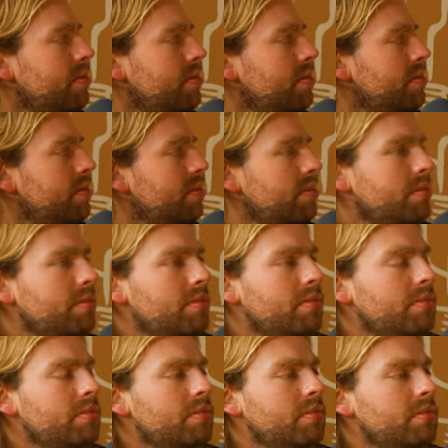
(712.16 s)

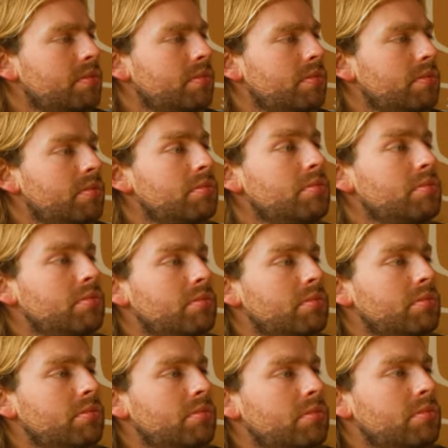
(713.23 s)

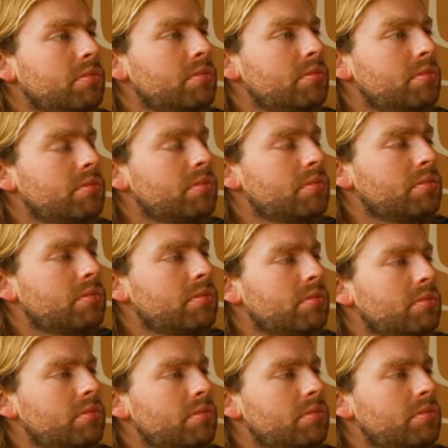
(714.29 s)

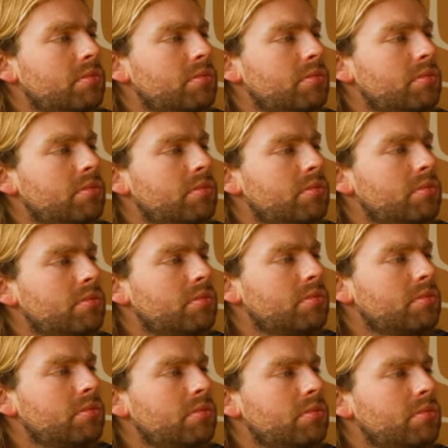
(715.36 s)

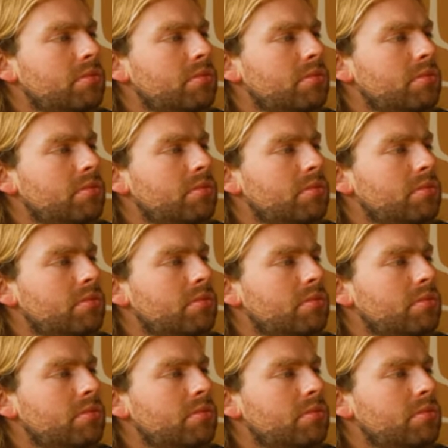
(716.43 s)
The person shown says nothing.